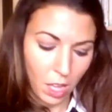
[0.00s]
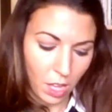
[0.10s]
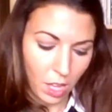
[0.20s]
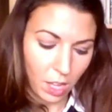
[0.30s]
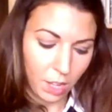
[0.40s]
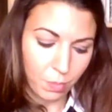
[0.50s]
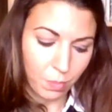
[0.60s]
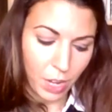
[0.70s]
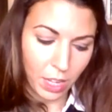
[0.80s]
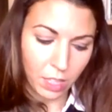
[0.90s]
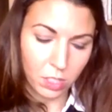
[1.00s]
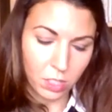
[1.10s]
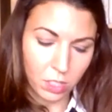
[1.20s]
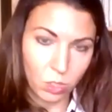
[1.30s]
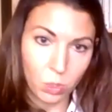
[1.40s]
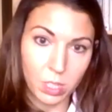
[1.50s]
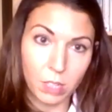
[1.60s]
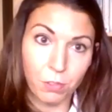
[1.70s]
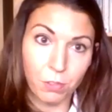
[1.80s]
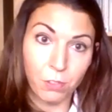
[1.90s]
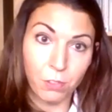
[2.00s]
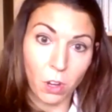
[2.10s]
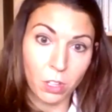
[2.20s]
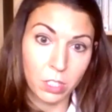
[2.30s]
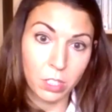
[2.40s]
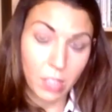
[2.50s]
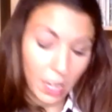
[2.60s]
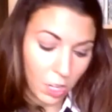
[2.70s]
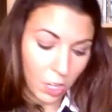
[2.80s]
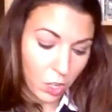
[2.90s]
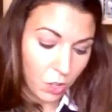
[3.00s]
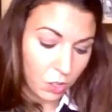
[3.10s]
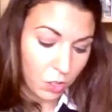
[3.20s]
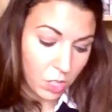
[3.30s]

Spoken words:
And sources of FOS include